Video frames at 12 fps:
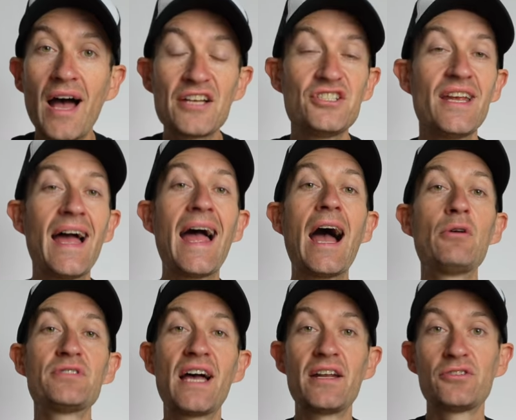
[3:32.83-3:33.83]
actually
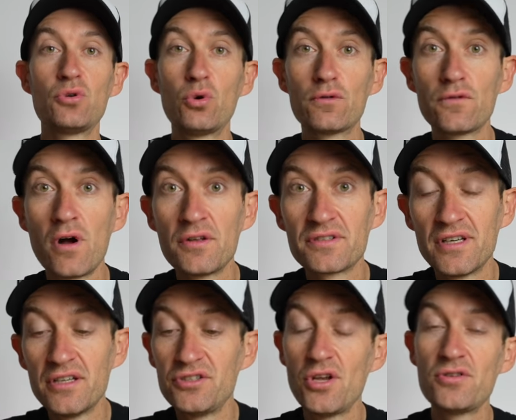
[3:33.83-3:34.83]
out at the Tour de France
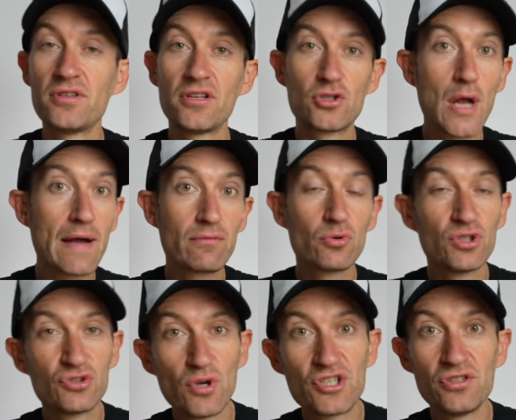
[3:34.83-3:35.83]
due to travel
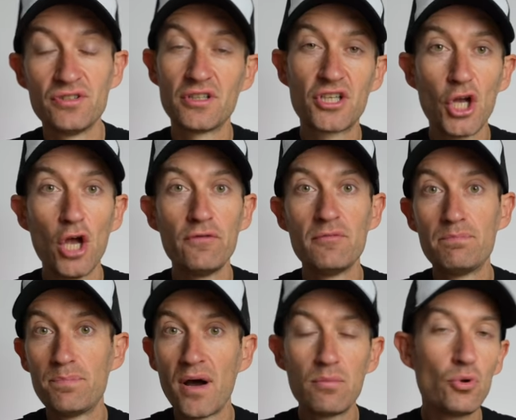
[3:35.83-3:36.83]
restrictions and
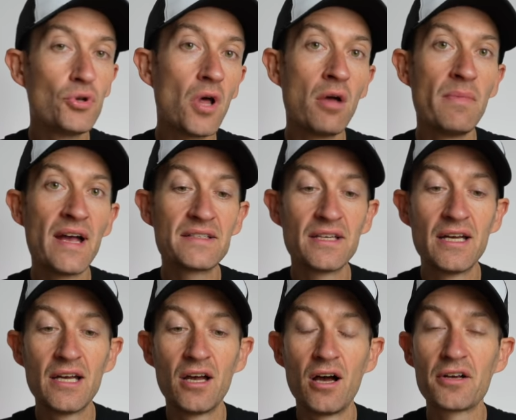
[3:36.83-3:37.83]
COVID bubble nightmares,
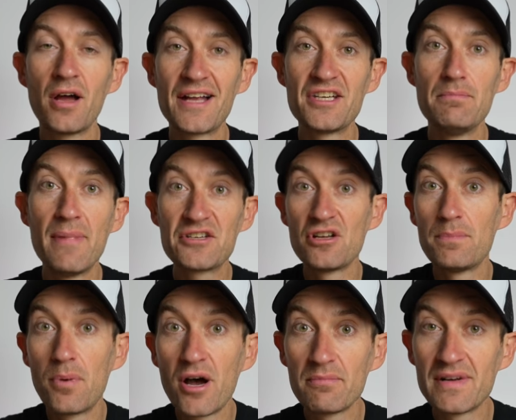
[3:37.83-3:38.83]
I can't actually measure the
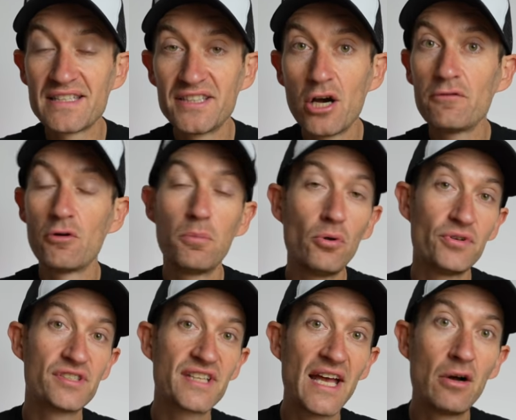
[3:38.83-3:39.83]
bike myself or put on
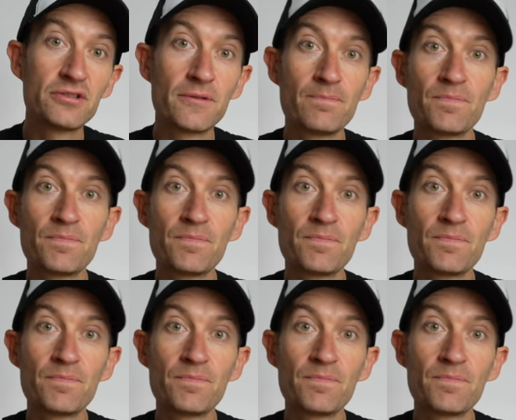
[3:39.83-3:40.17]
the scales.